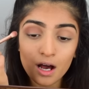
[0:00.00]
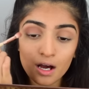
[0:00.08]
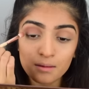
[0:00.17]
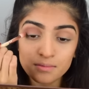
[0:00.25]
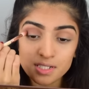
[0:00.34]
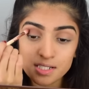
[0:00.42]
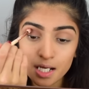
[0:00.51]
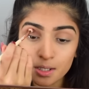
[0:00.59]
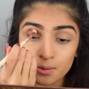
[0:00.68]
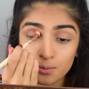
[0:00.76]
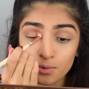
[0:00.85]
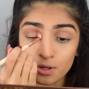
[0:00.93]
Does
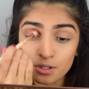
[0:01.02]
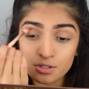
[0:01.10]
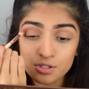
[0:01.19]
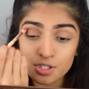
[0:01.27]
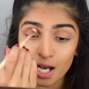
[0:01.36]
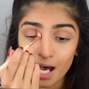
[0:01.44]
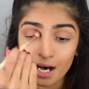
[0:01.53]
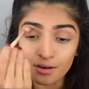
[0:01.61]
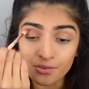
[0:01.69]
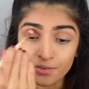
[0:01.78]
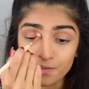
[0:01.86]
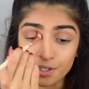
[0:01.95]
anyone watch
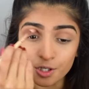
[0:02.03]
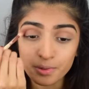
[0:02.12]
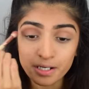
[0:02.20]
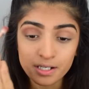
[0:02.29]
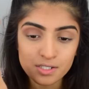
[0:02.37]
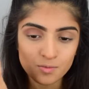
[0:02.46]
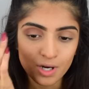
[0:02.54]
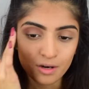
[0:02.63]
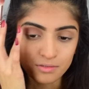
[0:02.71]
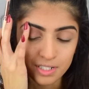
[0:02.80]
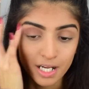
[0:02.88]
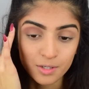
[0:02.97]
House of Anubis?
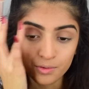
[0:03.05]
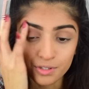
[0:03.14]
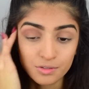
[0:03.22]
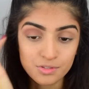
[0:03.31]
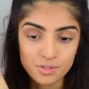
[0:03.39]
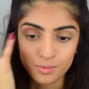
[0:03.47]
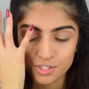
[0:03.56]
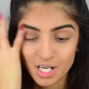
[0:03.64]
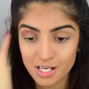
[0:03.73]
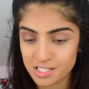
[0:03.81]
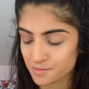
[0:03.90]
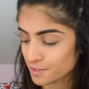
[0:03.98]
Well, did anyone used to watch
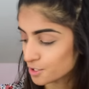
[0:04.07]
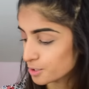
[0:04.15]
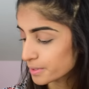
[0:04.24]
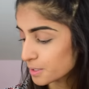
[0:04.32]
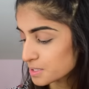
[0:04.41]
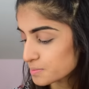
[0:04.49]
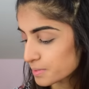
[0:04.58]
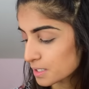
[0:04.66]
House of Anubis?